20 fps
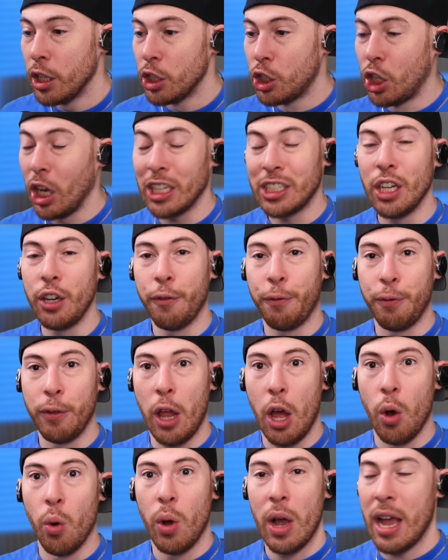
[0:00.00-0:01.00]
doesn't
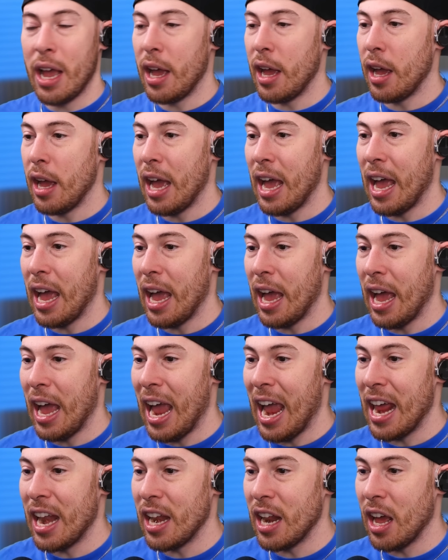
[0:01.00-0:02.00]
float.
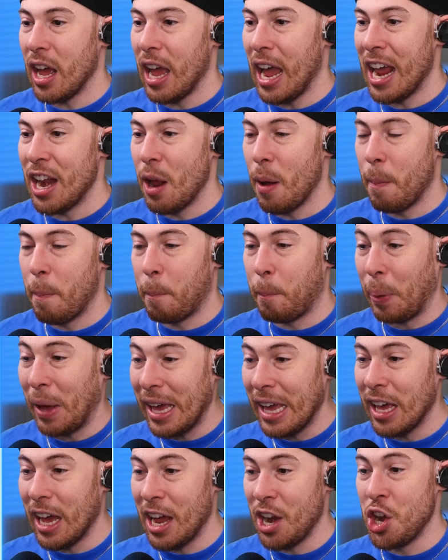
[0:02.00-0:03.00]
And a
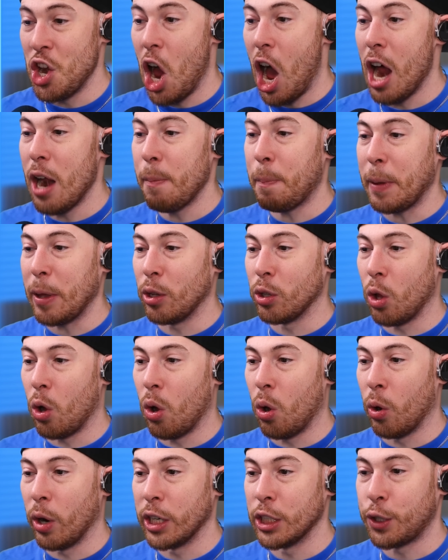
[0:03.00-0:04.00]
non-peeled
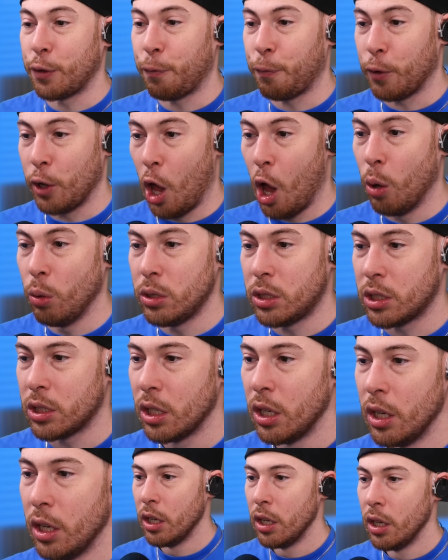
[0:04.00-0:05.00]
orange floats?
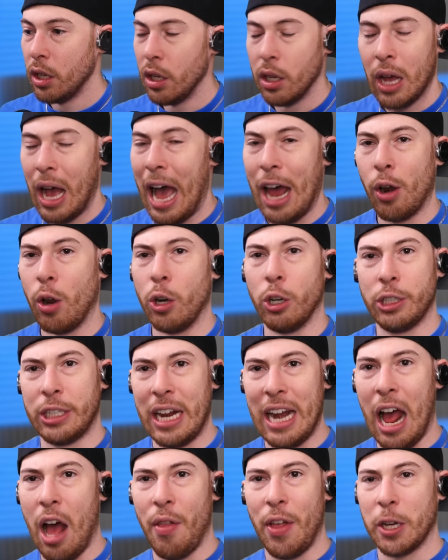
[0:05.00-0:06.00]
I don't
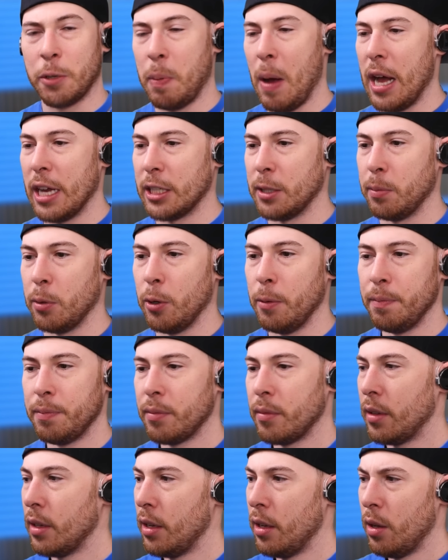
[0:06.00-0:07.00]
understand how that's possible.
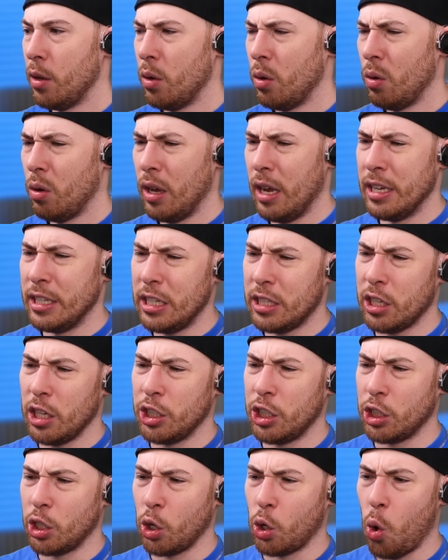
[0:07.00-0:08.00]
Is this
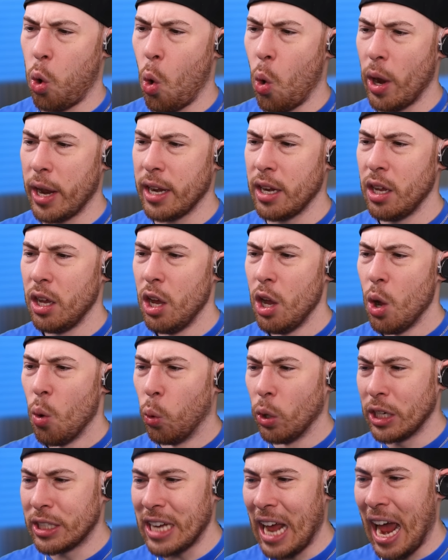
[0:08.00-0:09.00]
just a coin?
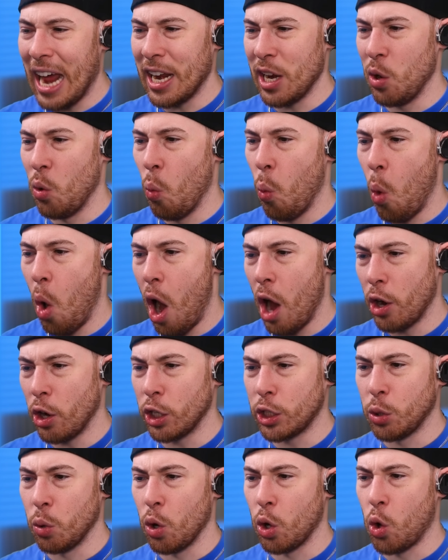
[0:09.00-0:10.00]
We're just adding water
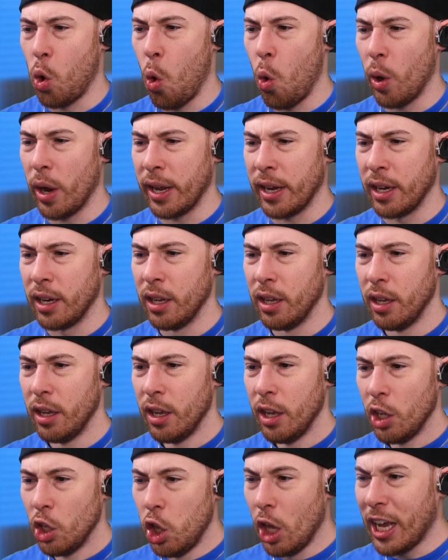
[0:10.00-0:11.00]
to a coin.
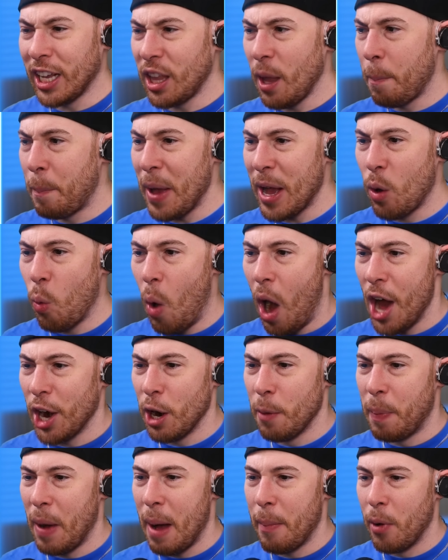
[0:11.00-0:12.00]
Look at the big
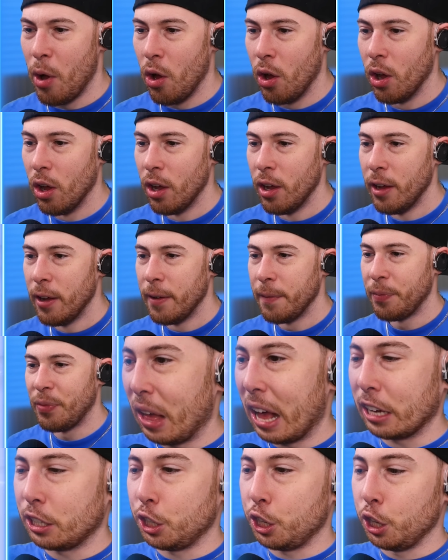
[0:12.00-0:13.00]
water bubble.
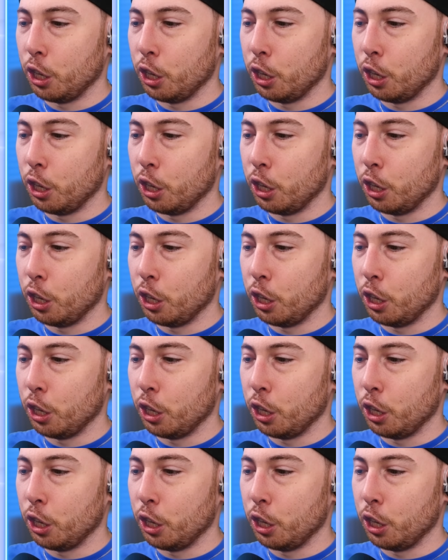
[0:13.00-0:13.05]
That's